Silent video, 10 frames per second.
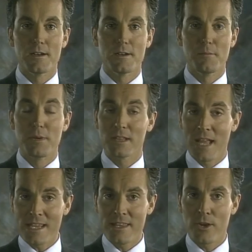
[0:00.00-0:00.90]
But
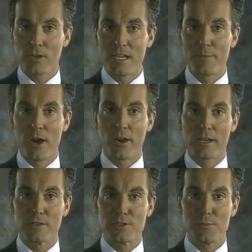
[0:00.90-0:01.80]
like the early
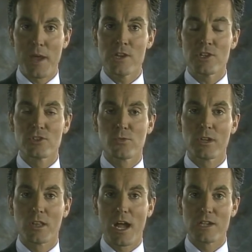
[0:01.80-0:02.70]
Americans, patients
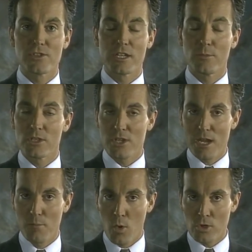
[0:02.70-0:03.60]
realized that it would
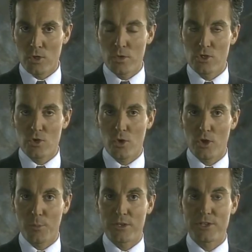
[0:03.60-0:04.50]
take more to ensure
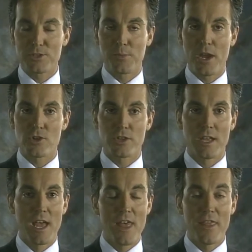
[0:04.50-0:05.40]
their
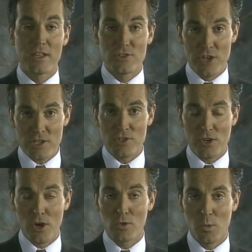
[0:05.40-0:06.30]
participation than just
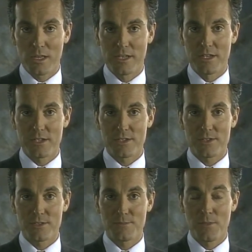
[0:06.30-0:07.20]
their own
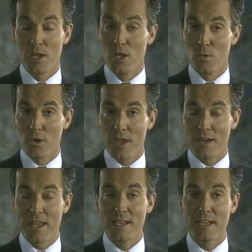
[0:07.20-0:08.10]
willingness.
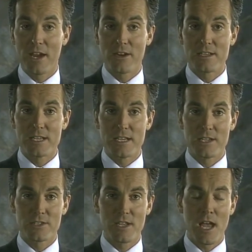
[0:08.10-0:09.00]
Without any
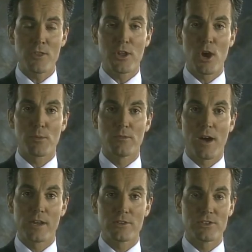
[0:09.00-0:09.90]
guarantees, healthcare
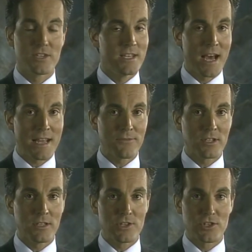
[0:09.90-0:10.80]
providers did not have
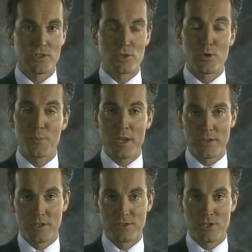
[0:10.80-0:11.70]
to listen to
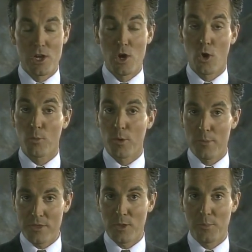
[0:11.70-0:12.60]
opinions or
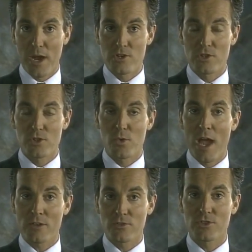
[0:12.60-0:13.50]
permit the patient to
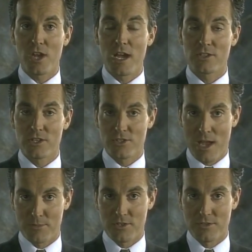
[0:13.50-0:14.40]
exercise his
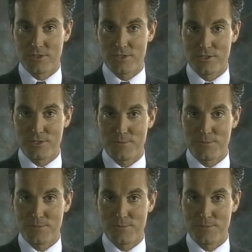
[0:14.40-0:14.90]
options.